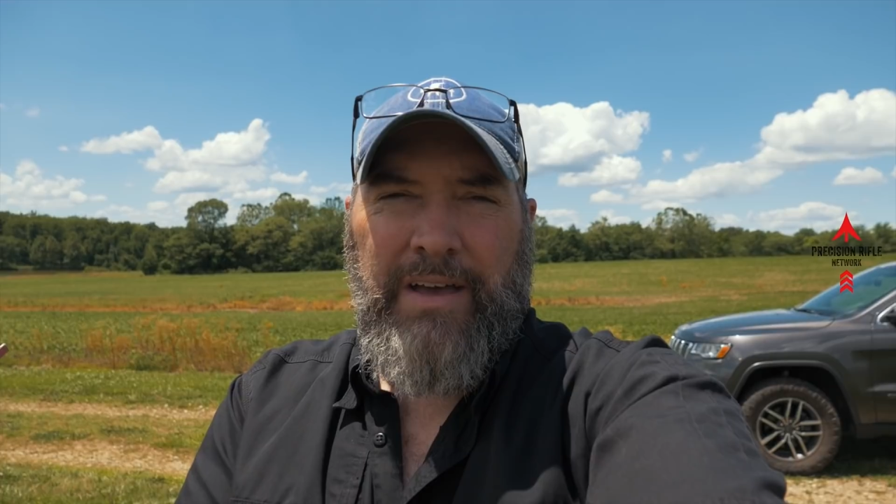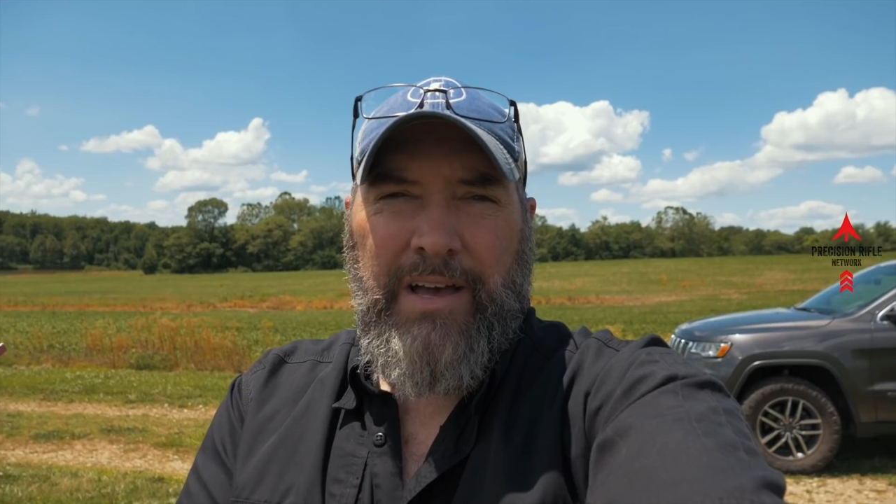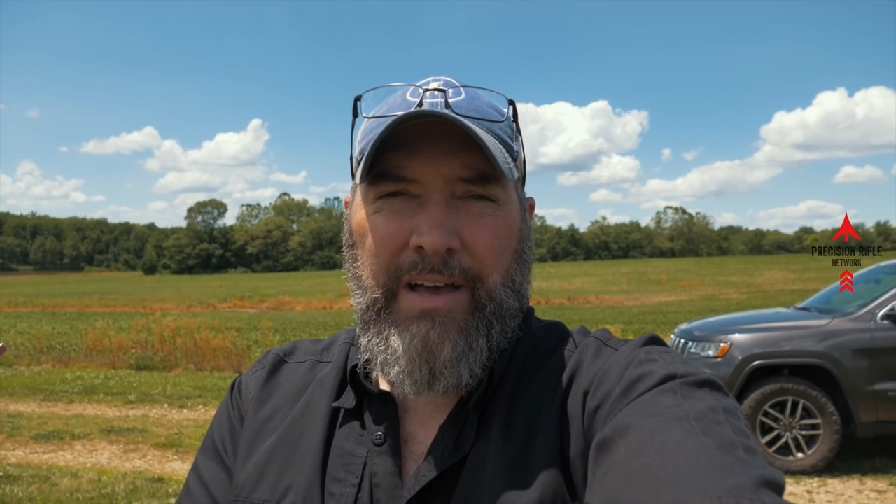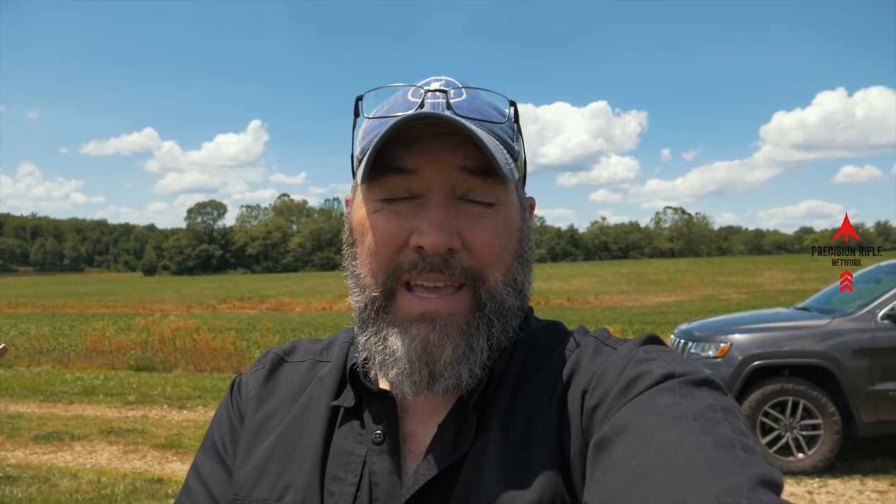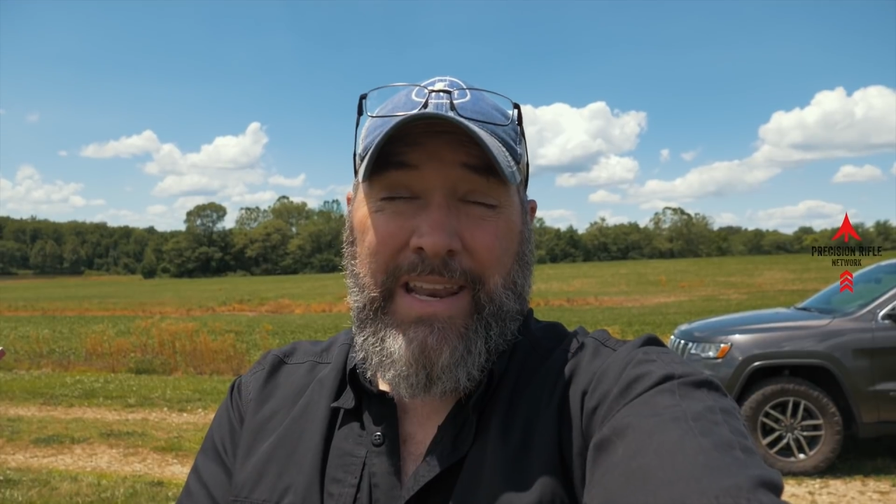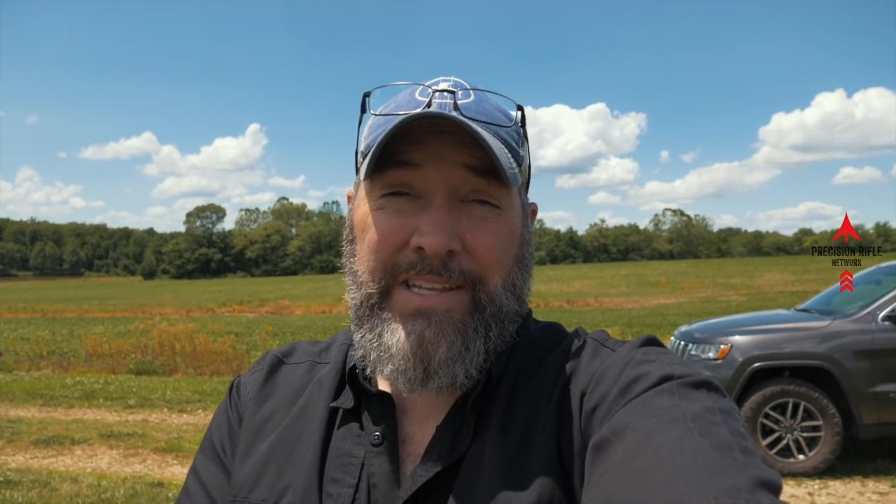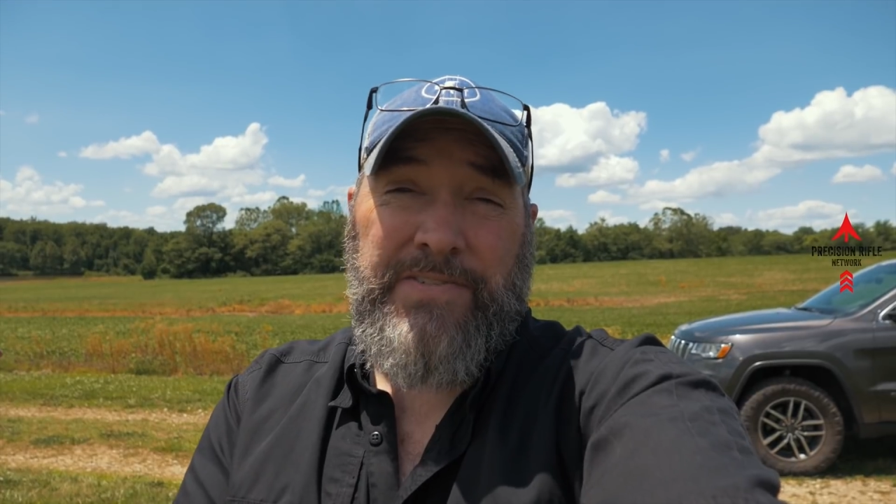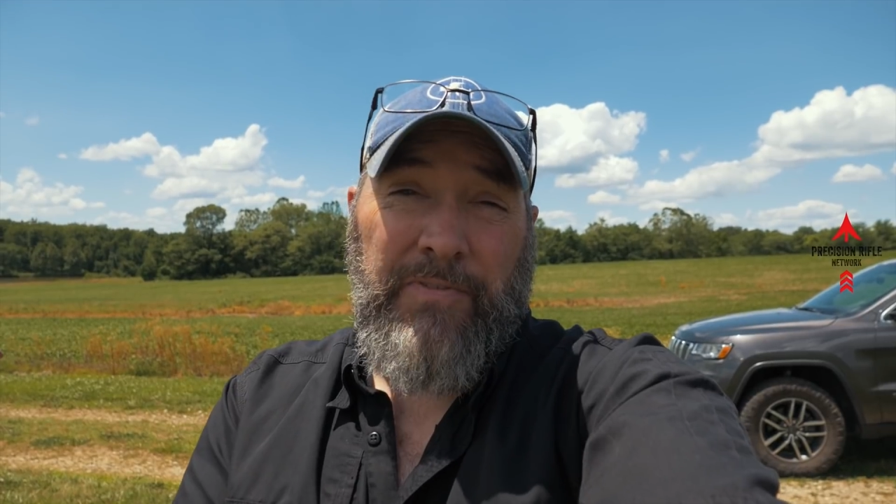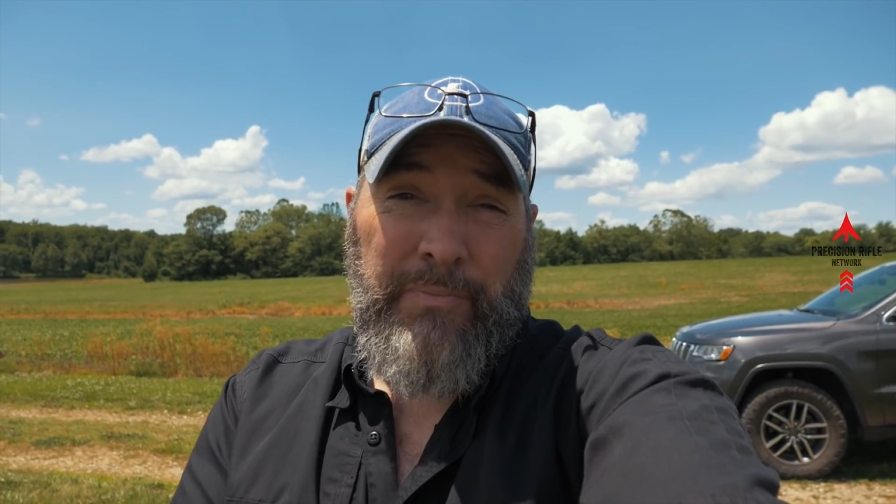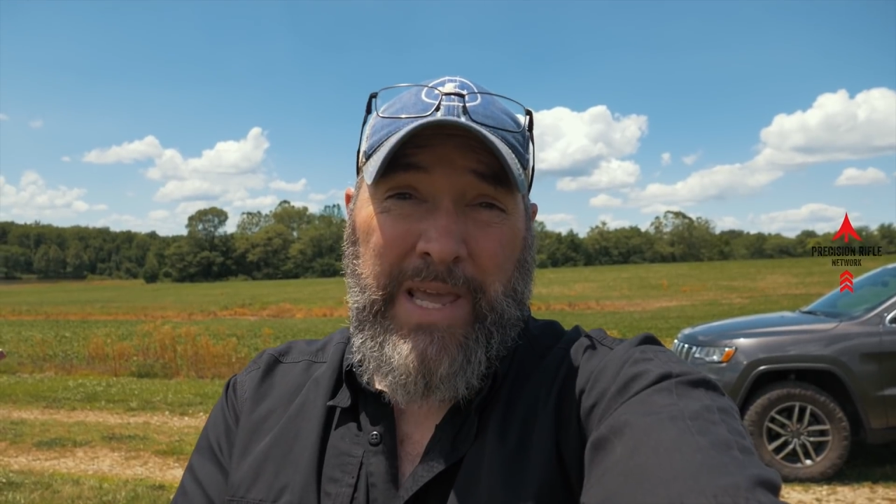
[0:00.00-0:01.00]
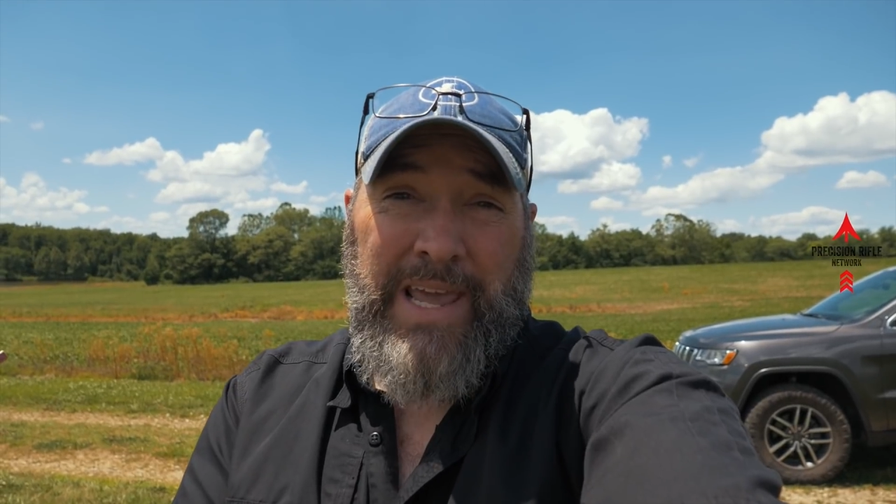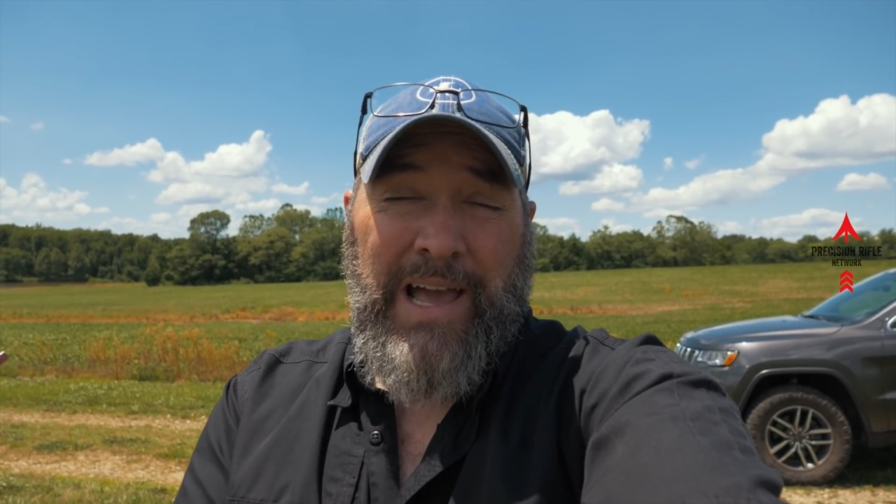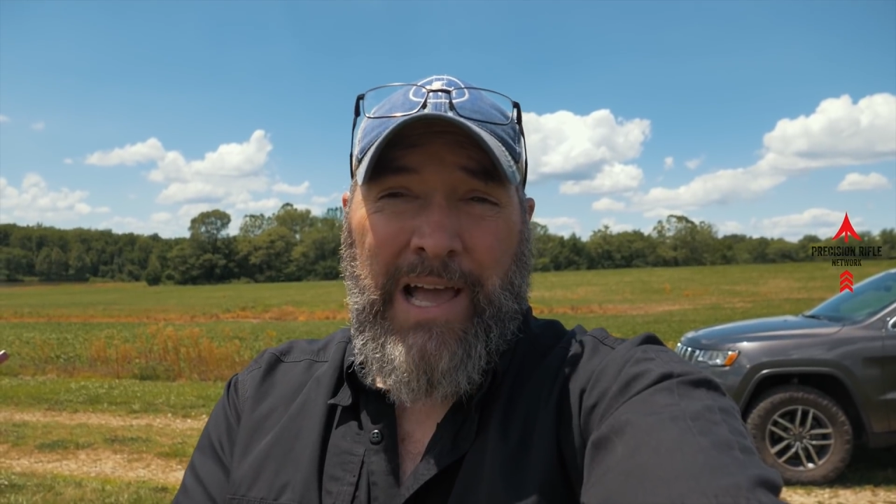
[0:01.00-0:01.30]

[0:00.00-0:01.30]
Uh, it is for me,